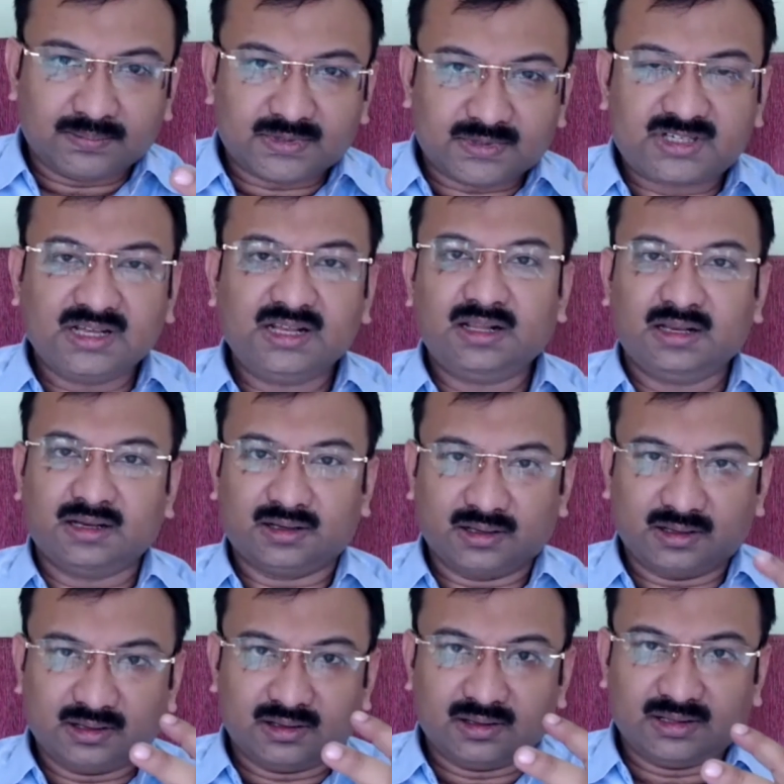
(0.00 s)
Still,
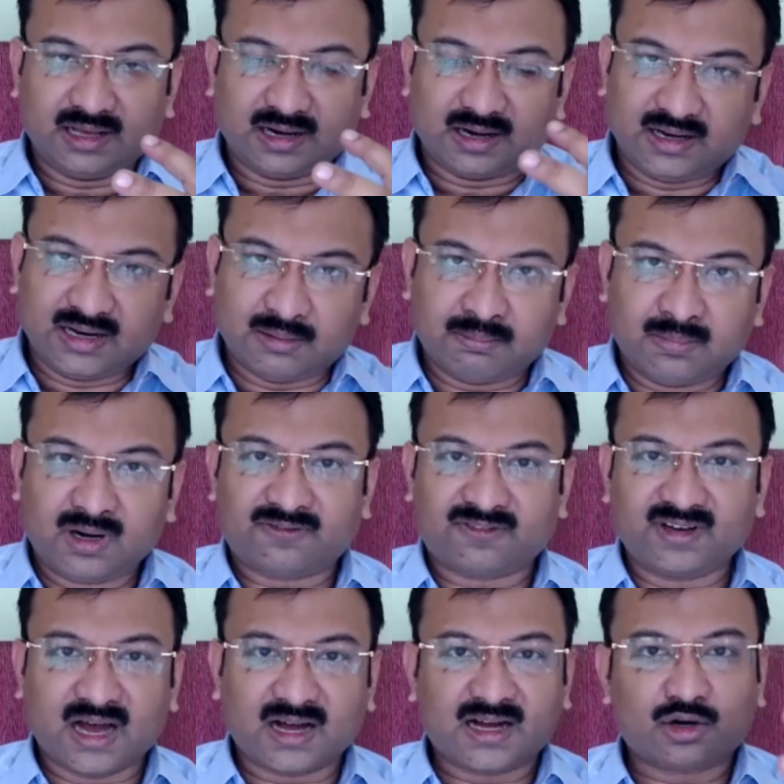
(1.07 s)
there are a number
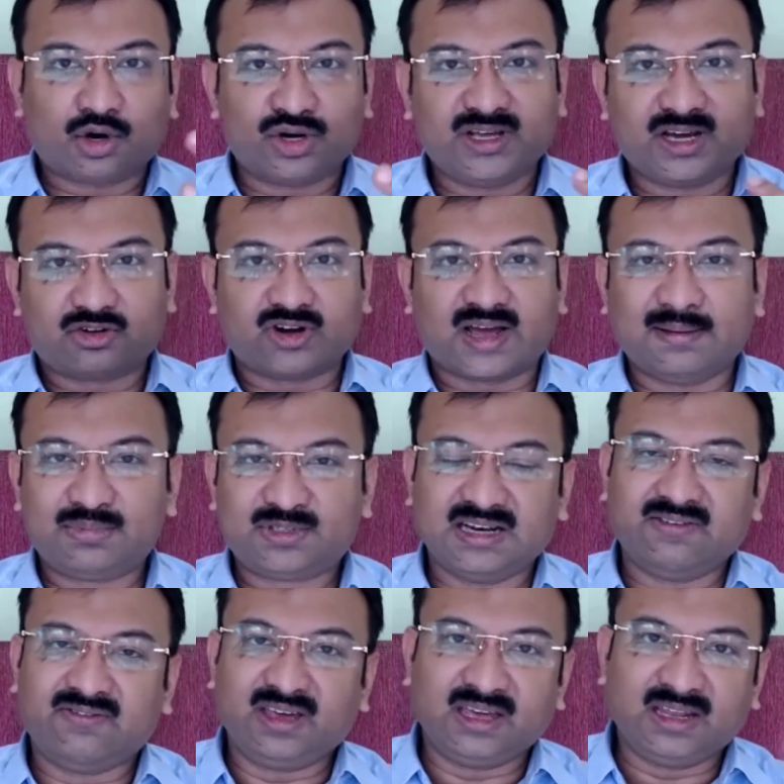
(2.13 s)
of Naga Konyak tribes
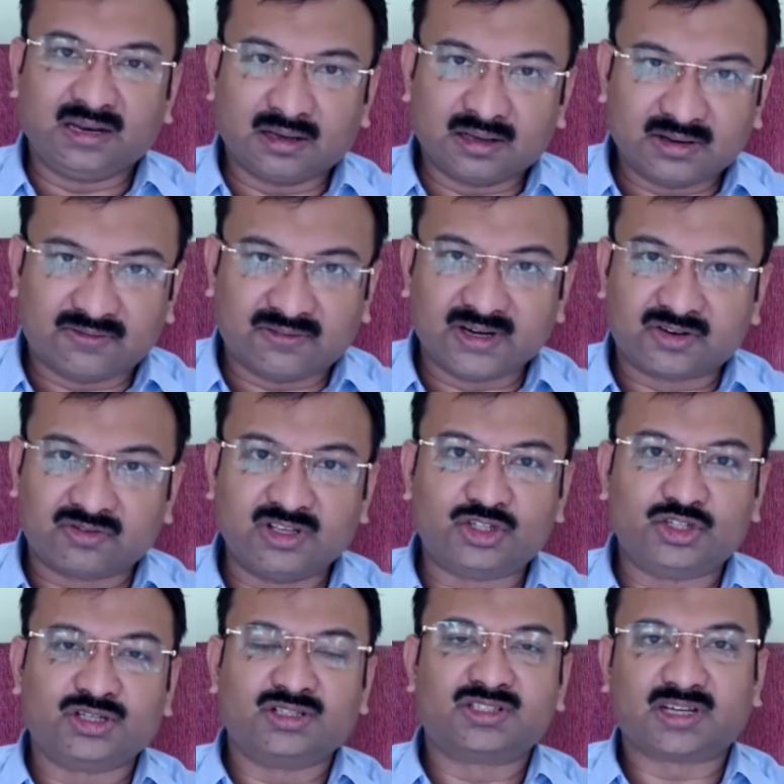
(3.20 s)
living in different
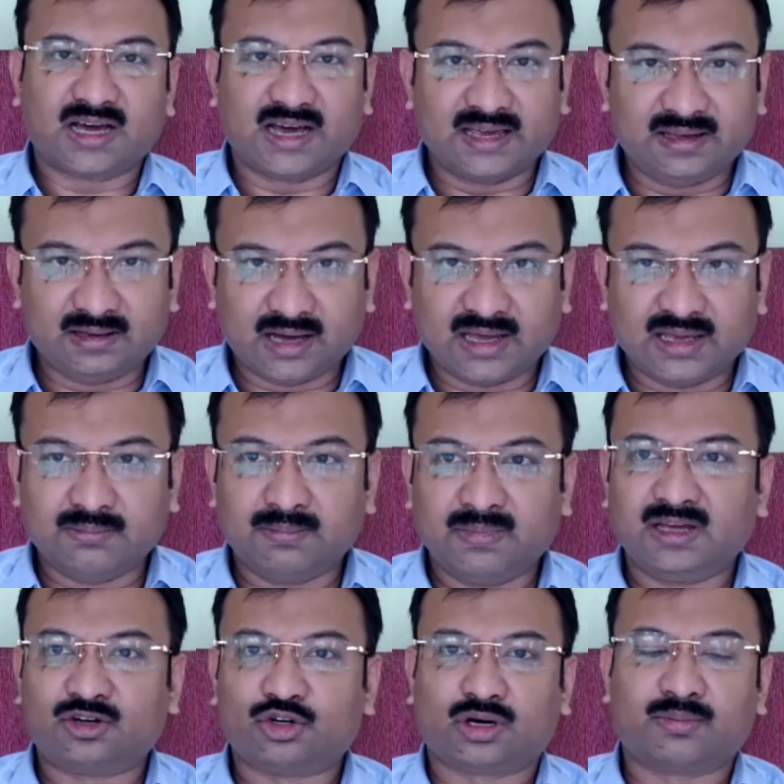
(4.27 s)
regions. I
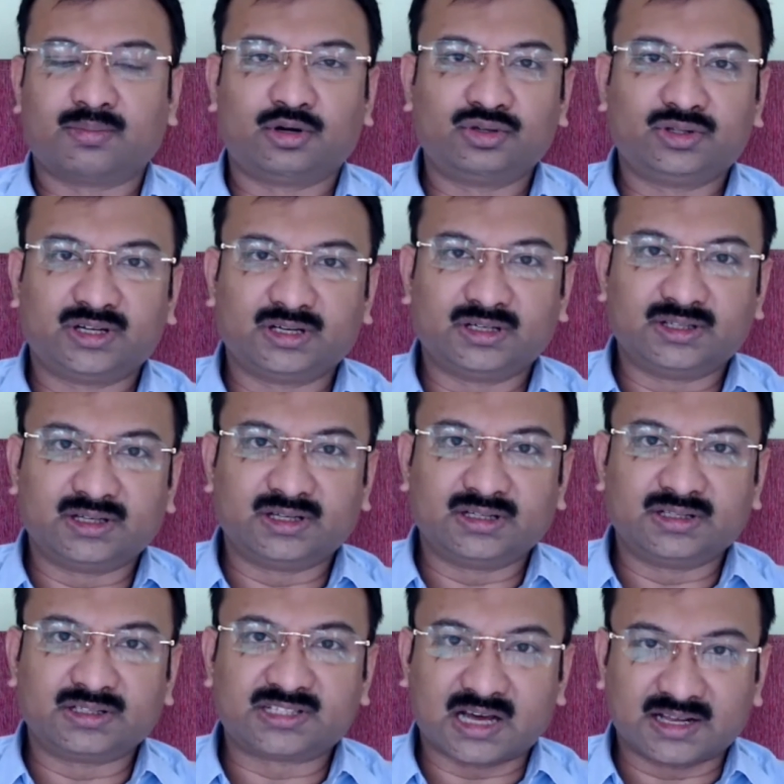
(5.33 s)
may talk about
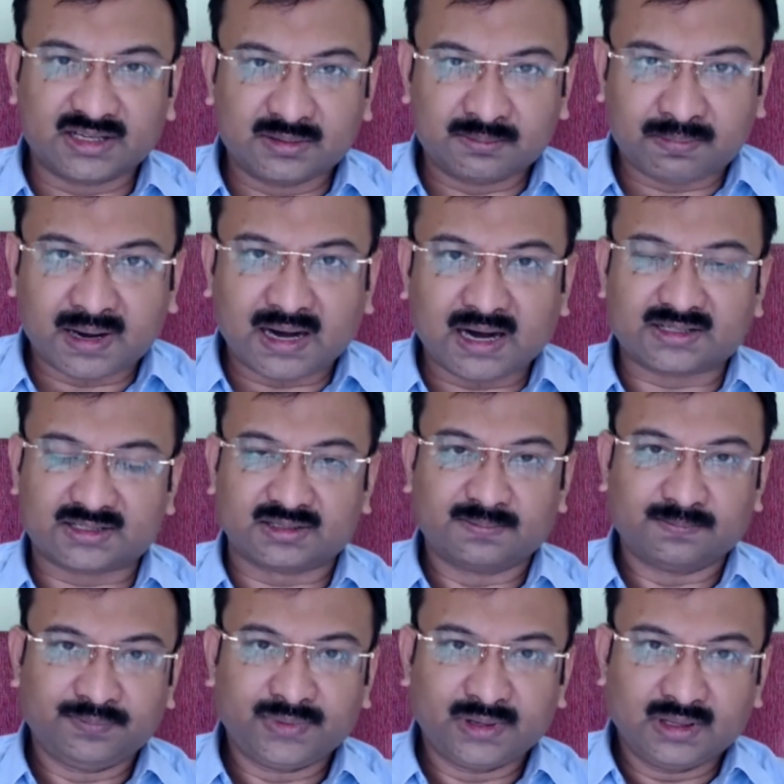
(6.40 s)
the southern part,
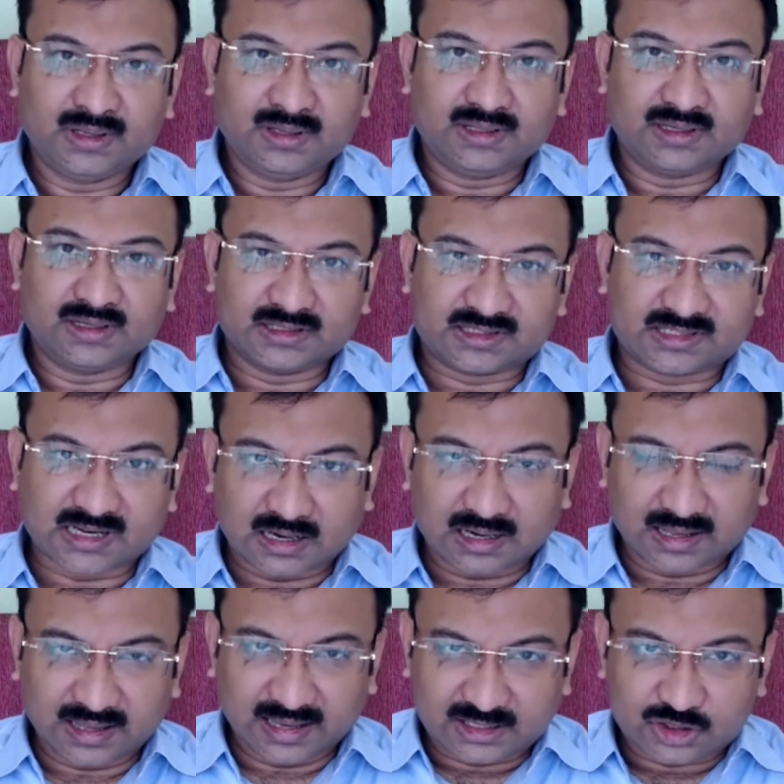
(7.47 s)
the
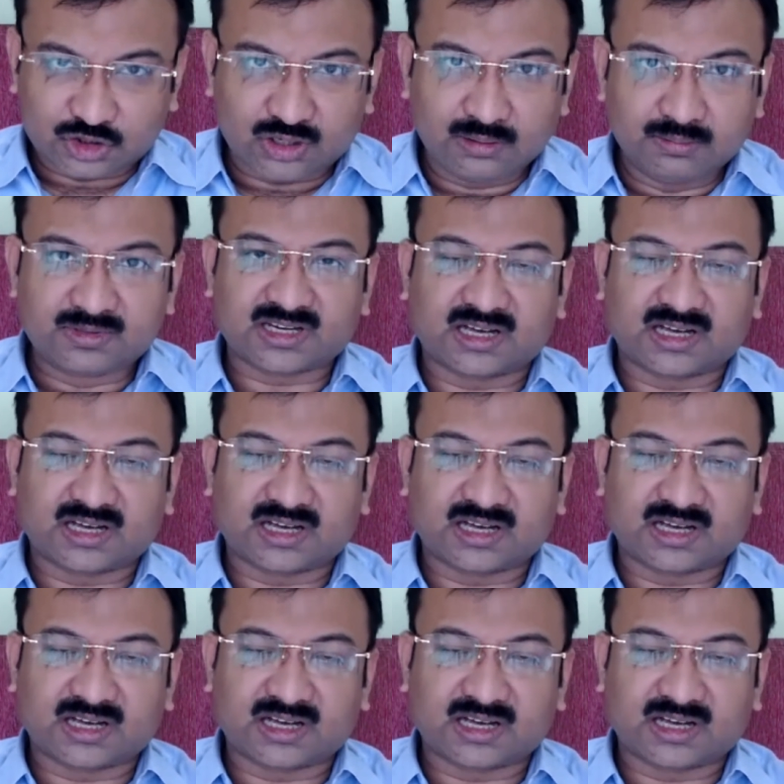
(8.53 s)
extreme